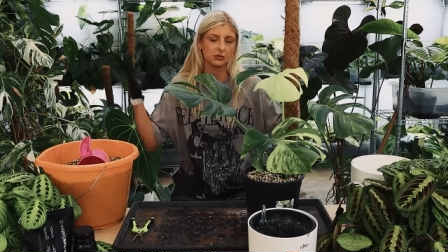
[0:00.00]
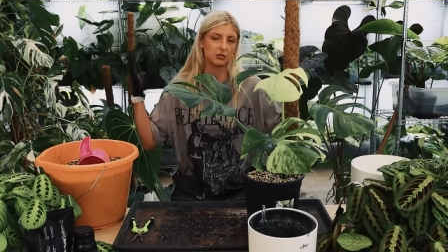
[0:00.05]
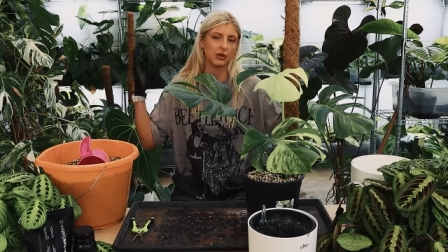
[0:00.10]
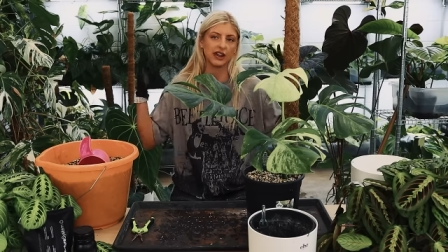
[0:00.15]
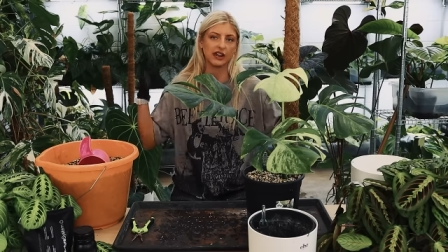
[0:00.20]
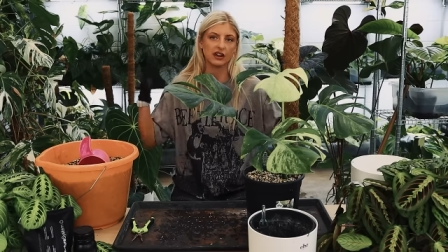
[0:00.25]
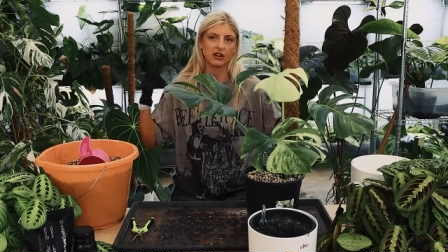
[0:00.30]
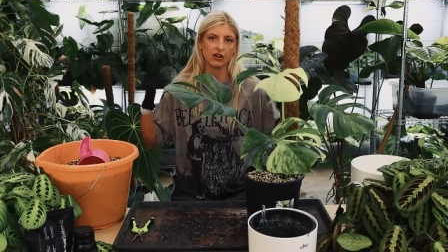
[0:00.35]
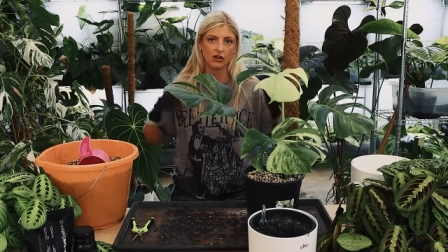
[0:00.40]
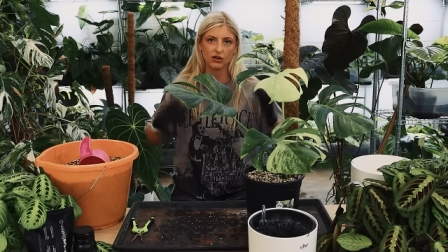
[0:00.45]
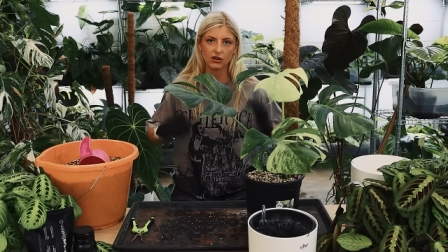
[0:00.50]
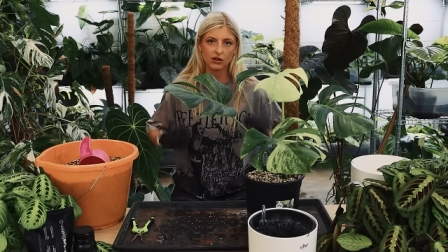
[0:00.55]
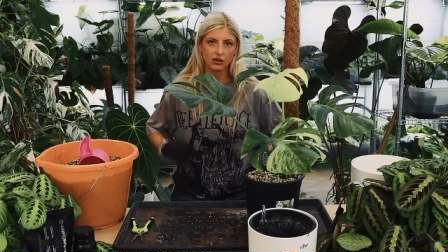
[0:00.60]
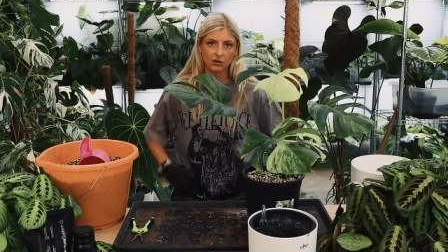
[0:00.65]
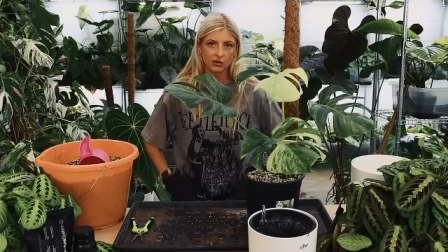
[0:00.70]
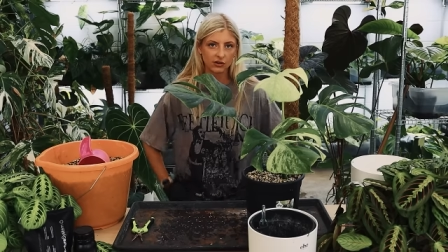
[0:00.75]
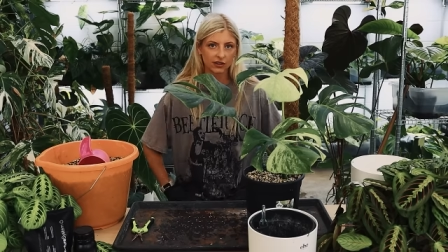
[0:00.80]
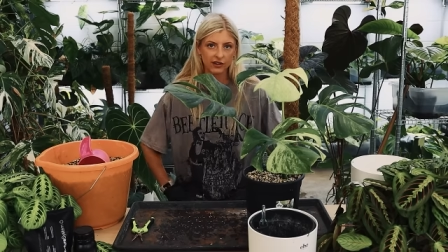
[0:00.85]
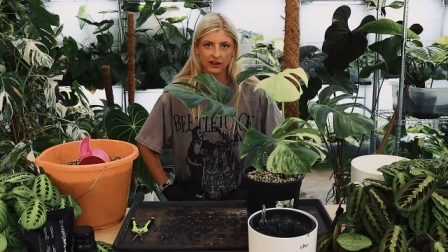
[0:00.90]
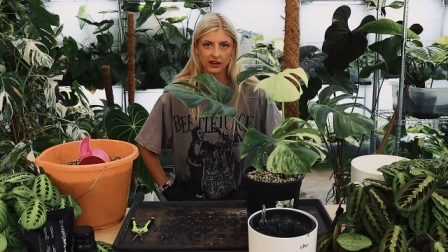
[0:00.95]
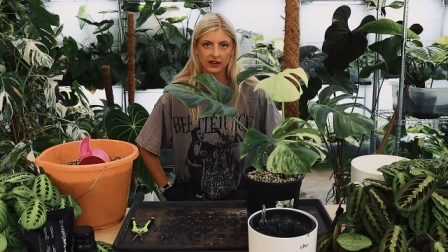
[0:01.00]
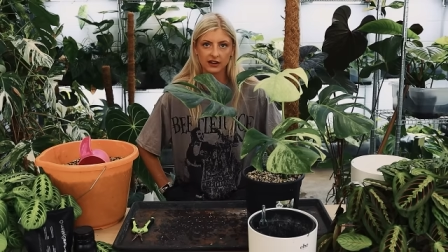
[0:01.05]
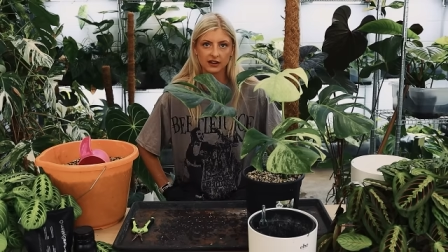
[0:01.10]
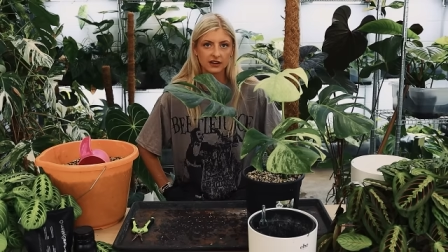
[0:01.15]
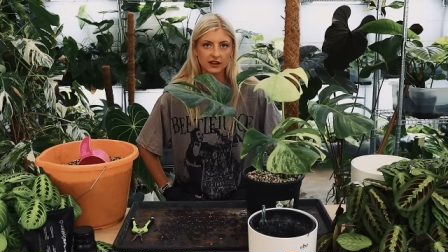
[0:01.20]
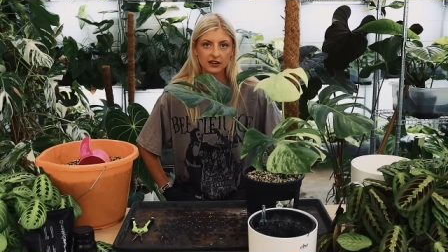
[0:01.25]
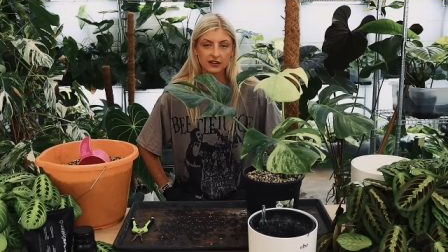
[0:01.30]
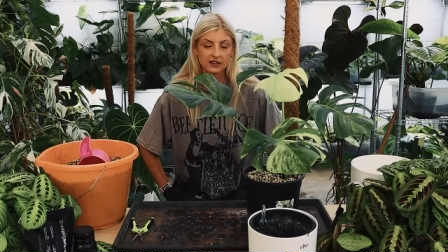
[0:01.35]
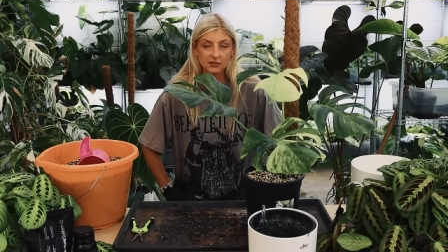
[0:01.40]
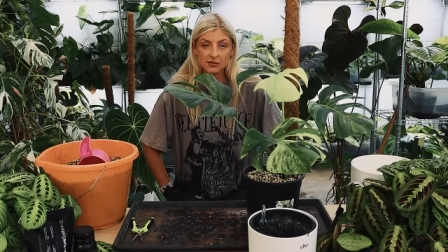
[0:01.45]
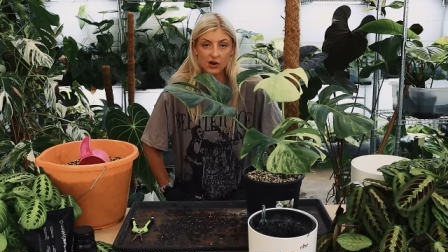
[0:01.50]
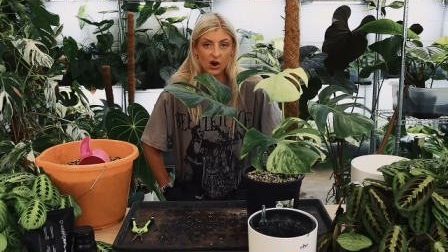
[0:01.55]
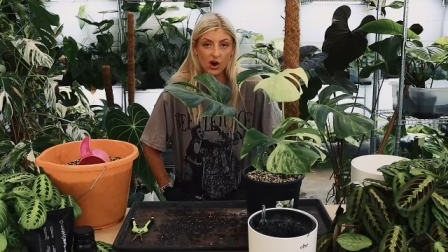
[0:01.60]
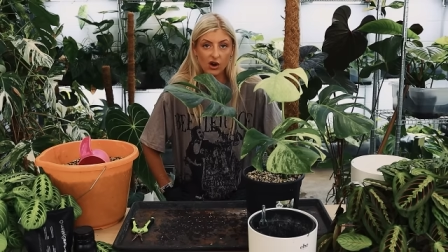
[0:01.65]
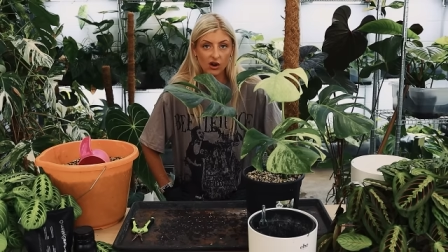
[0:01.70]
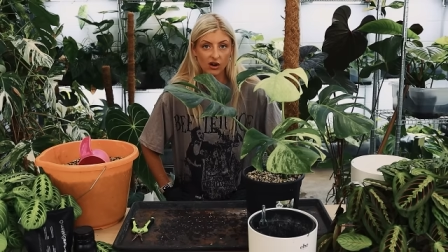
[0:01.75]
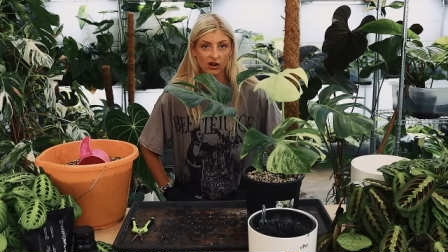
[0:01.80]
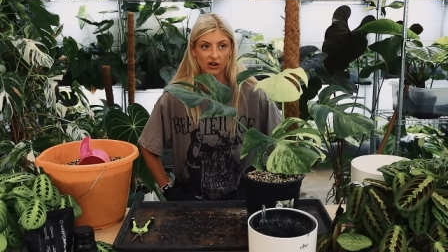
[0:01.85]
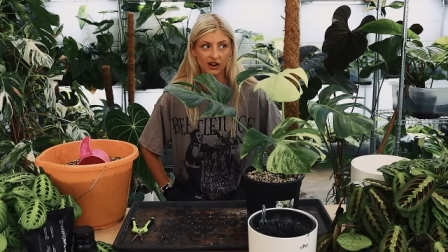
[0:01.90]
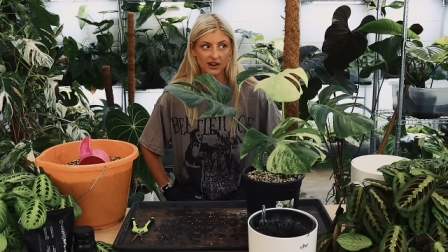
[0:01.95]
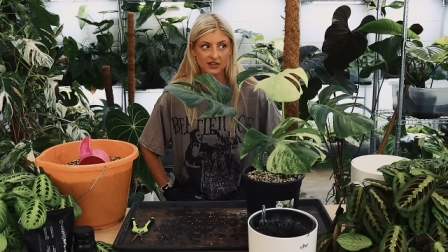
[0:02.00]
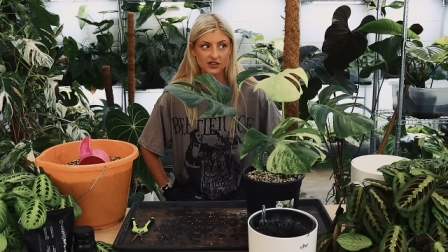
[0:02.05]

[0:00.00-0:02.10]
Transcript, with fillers: pink Congo thing. Because I'm not.